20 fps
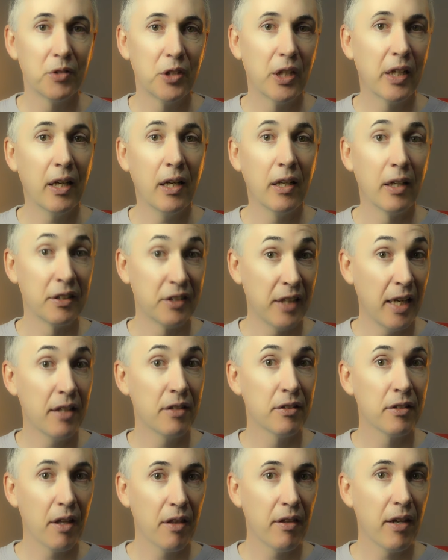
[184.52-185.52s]
she can't
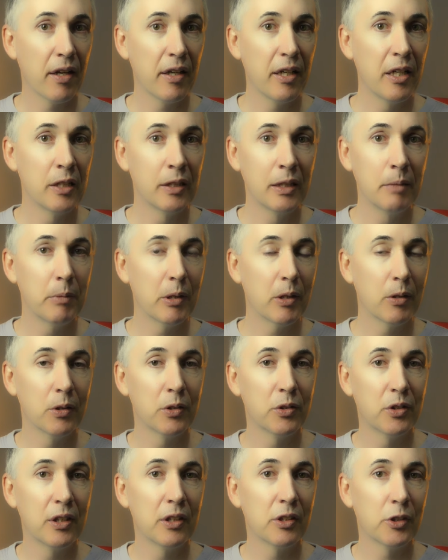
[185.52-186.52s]
attend that hearing
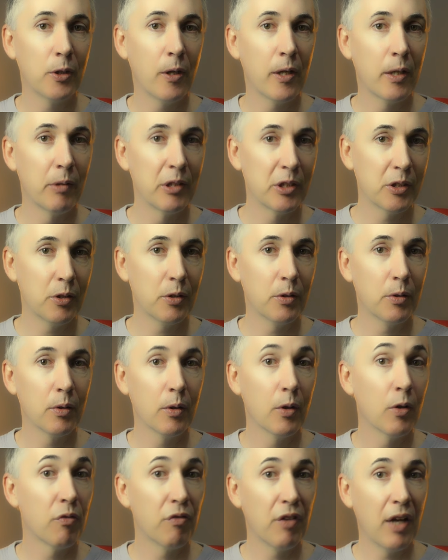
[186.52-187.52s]
because she's trying to rescue
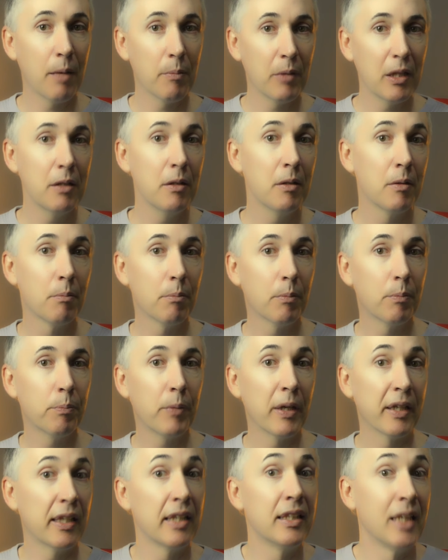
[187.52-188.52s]
her family
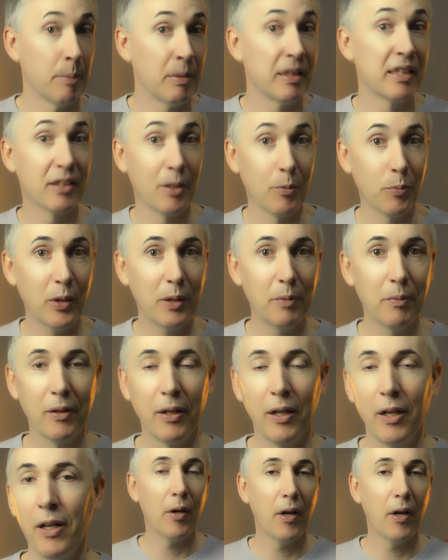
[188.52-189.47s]
by kidnapping someone.